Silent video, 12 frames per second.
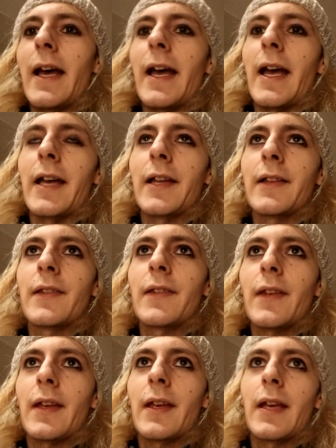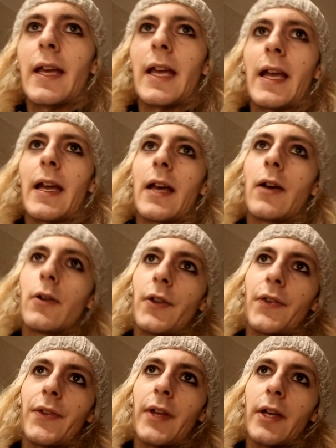And
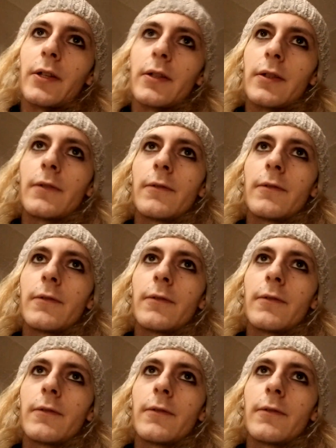also,